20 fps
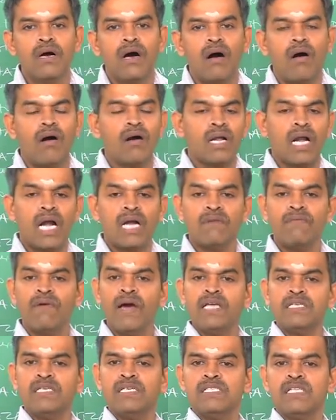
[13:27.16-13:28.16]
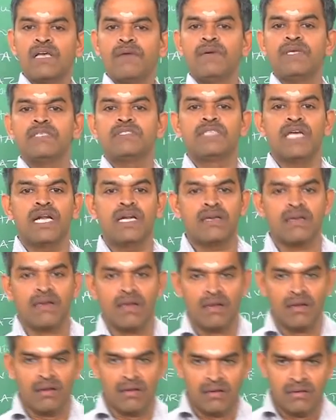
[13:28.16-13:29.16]
or advising them in
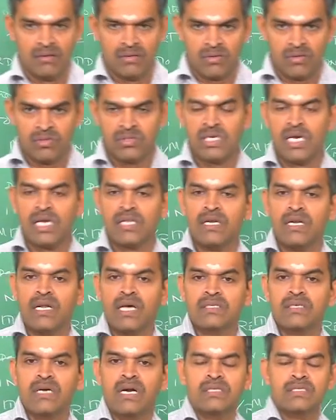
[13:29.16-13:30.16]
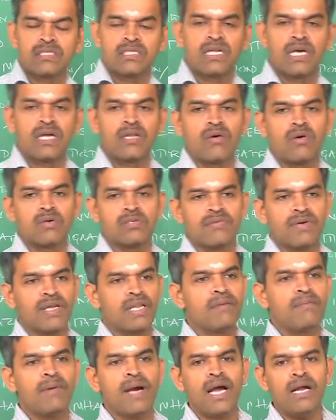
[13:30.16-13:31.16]
general to say that hazard scenario is
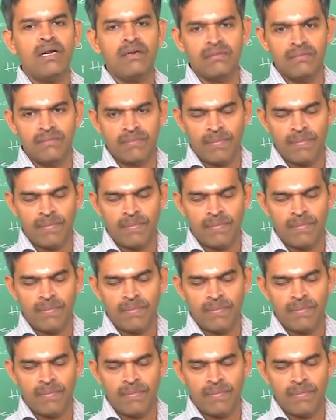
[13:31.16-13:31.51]
very bad,